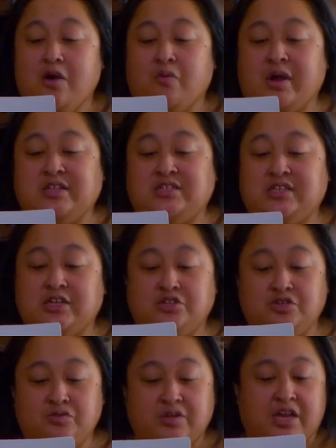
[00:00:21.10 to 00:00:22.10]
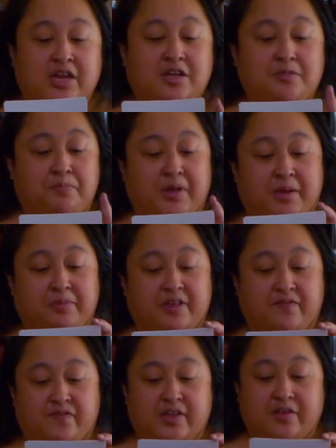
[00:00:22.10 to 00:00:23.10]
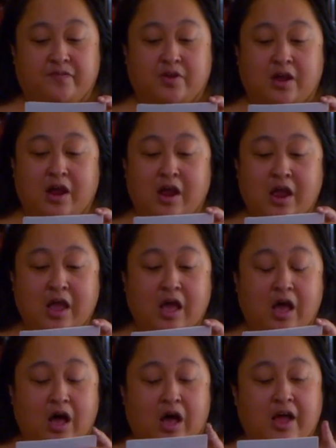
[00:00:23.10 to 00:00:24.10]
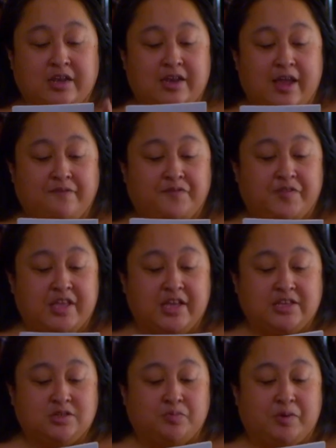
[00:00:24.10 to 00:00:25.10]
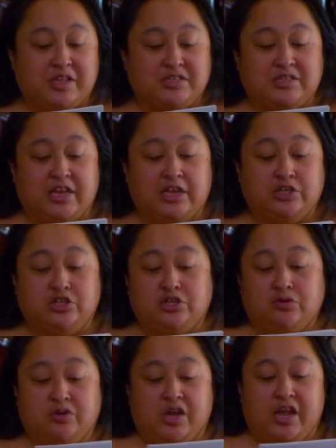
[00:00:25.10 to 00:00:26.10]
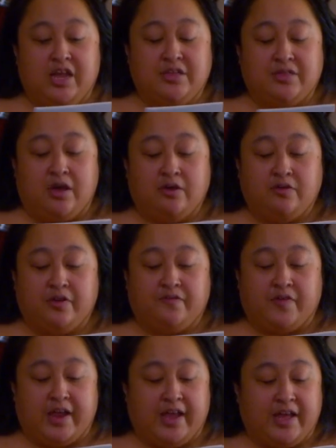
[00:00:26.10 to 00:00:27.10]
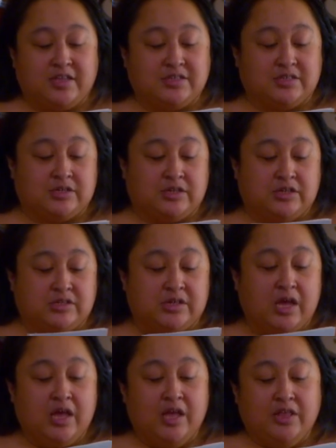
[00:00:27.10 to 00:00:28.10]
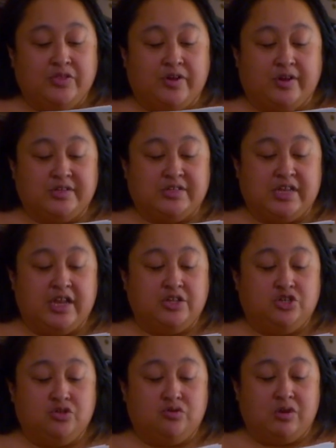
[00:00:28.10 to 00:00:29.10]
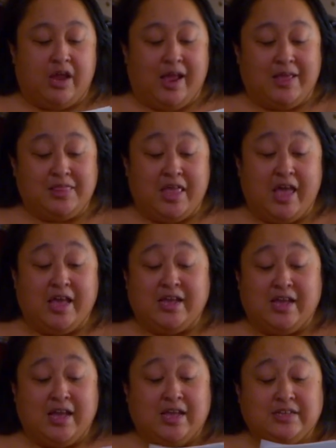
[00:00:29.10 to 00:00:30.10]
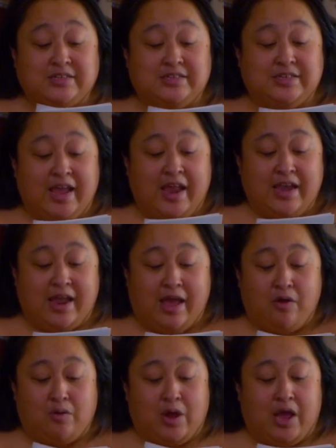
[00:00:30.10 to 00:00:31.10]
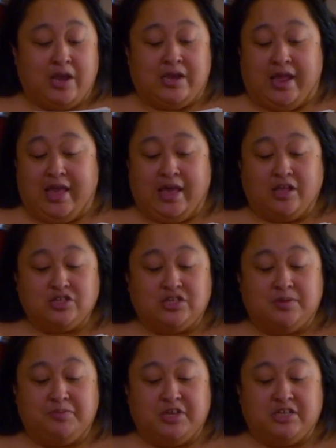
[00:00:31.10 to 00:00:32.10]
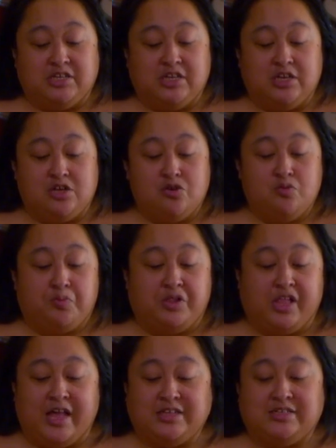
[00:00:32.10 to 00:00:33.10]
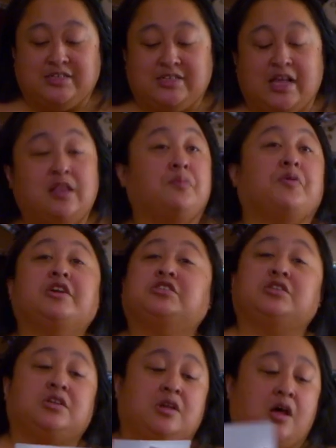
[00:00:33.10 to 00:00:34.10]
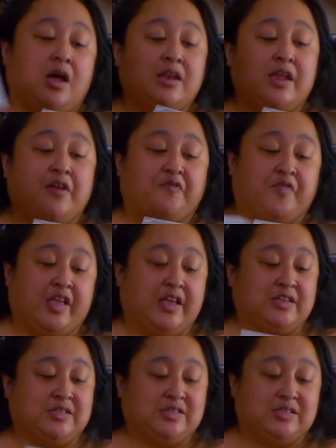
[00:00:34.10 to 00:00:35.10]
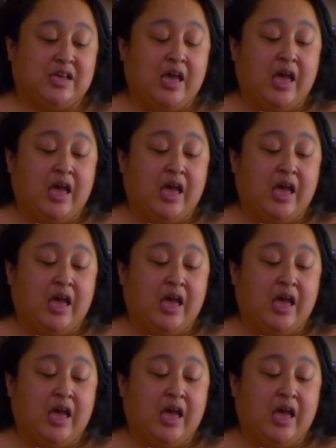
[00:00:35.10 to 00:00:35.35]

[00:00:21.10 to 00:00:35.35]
Wednesday, June 8th, Baby Fever on Netflix. Wednesday, June 8th, Hungry for Answers. Thursday, June 9th, Stand Out, an LGBTQ plus celebration on Netflix.